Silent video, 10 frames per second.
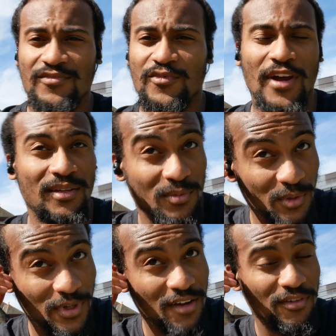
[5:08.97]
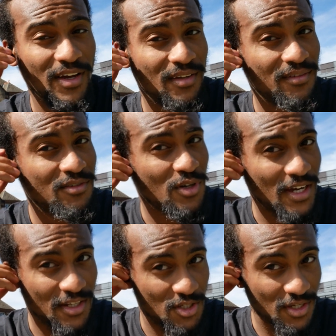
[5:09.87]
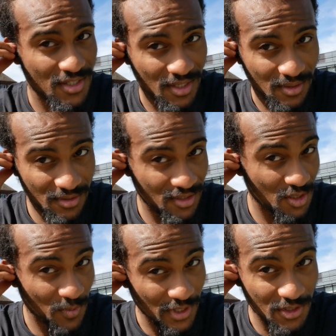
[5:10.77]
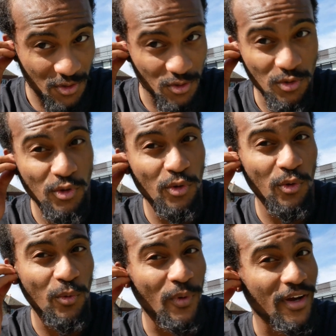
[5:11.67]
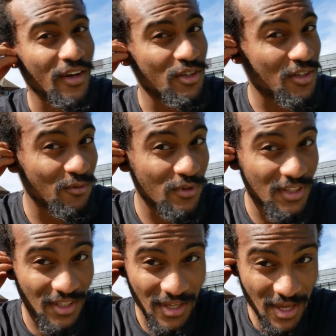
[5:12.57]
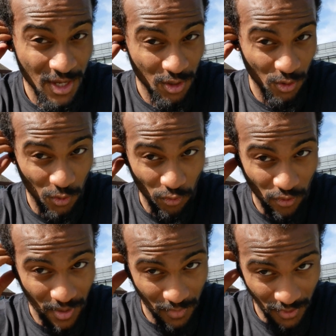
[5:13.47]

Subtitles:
randomly whenever I had to try and adjust it, just because there's nowhere you can really grip